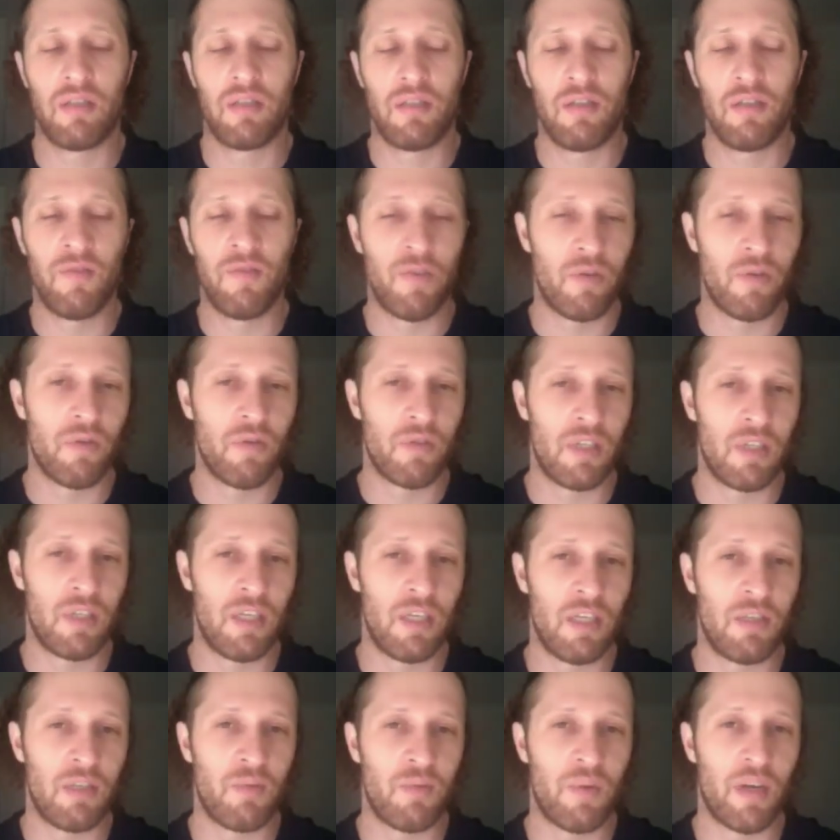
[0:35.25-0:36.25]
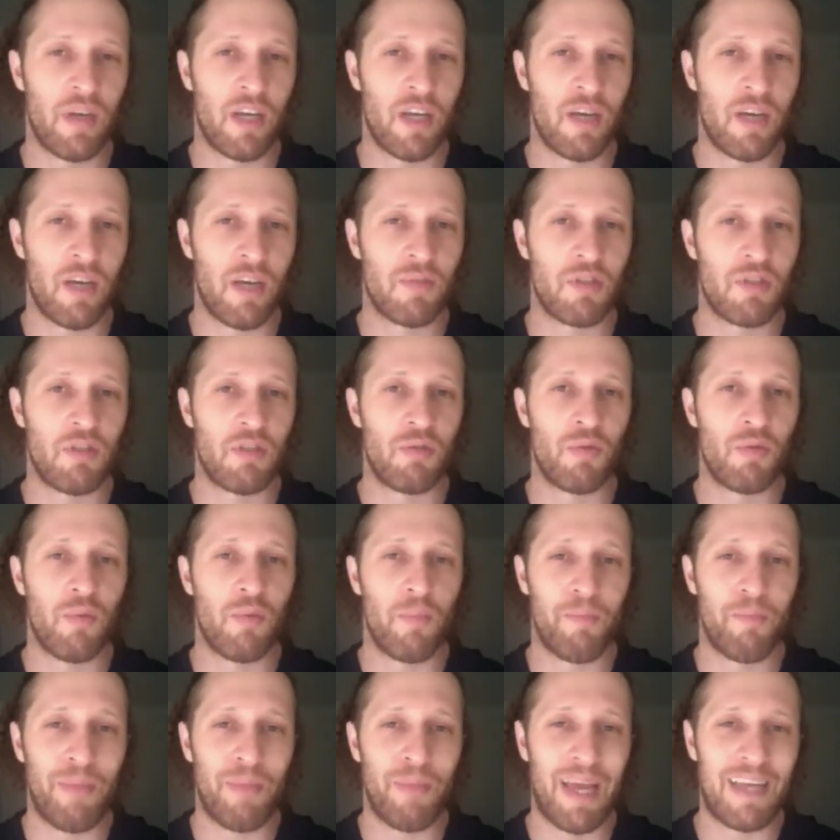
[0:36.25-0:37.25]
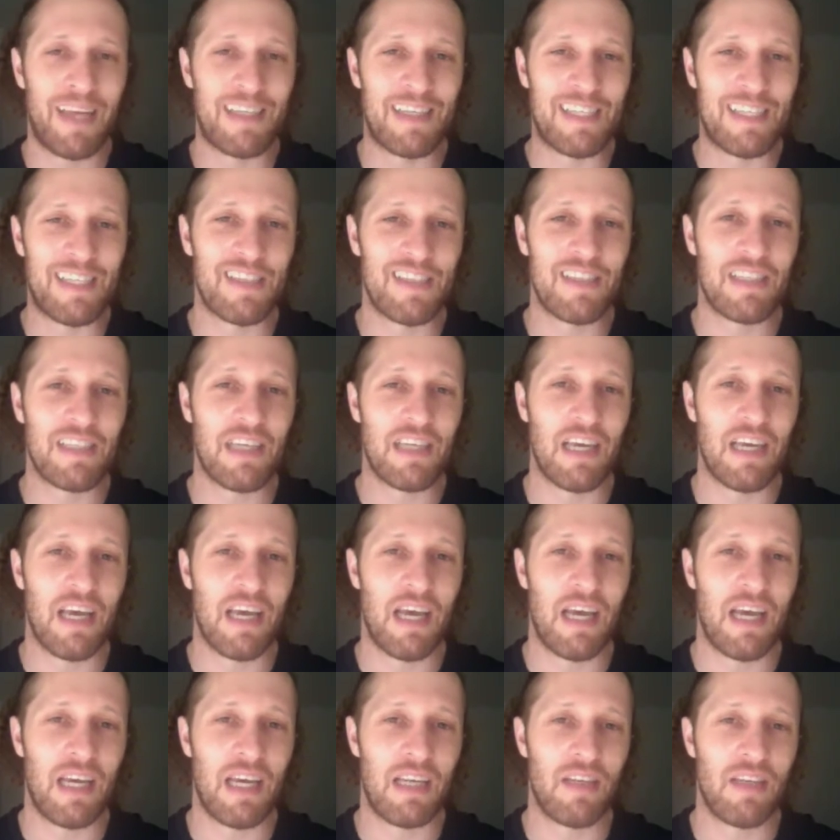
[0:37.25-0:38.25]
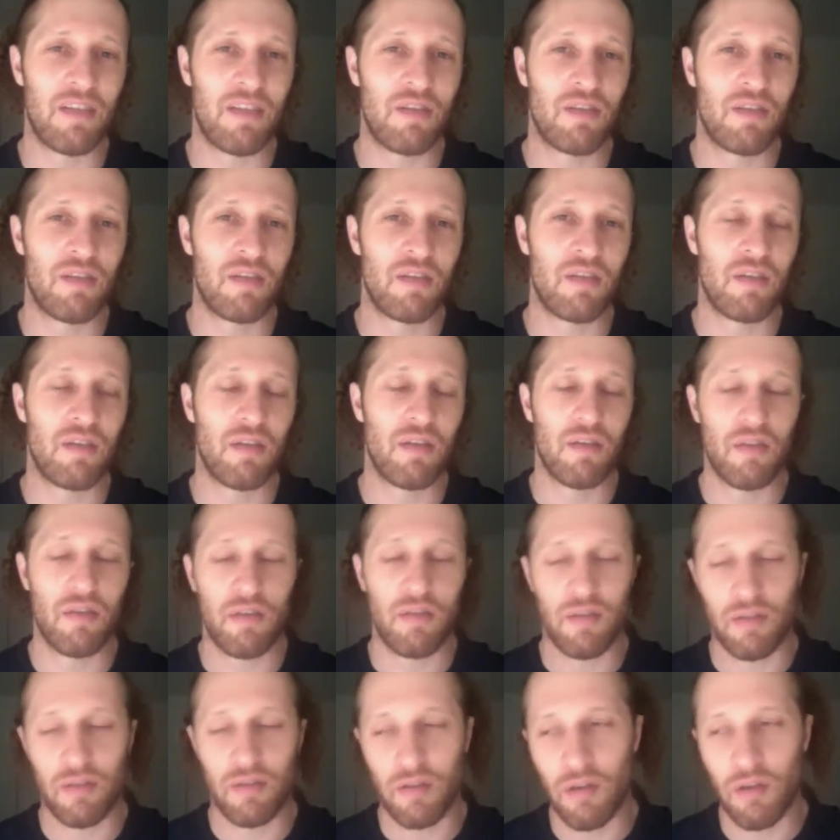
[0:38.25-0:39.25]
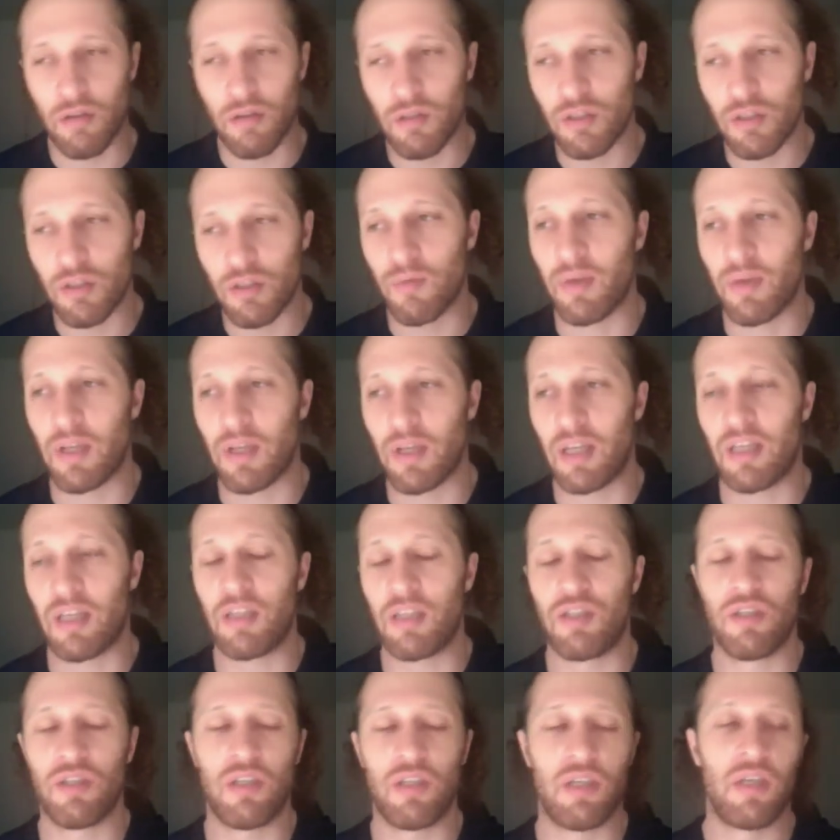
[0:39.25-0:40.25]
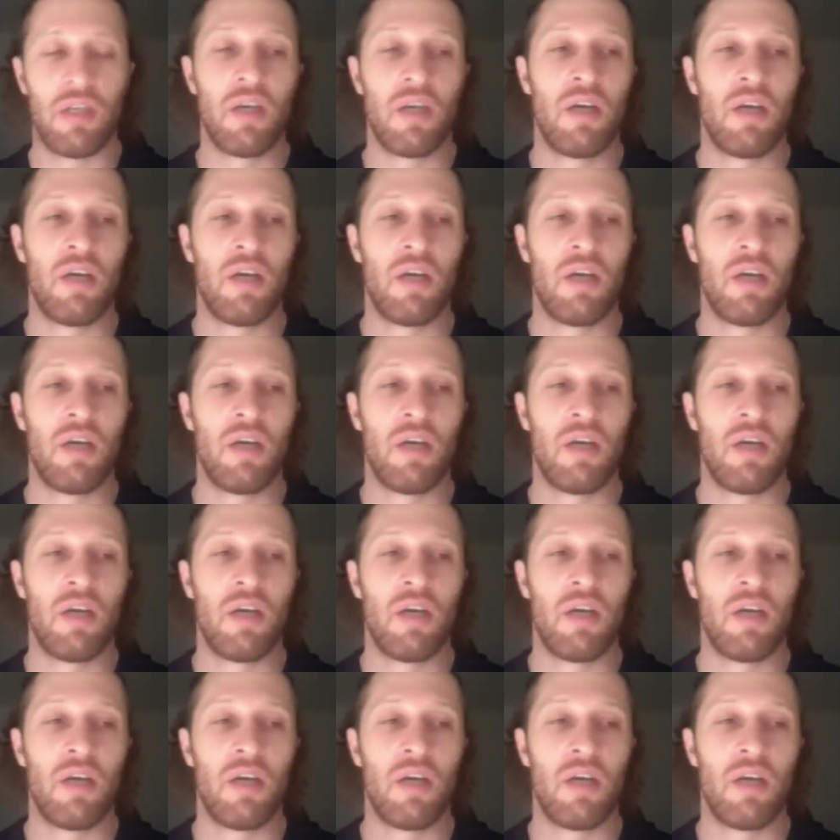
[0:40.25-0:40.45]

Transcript: difficulties when it comes to balance, and consequently she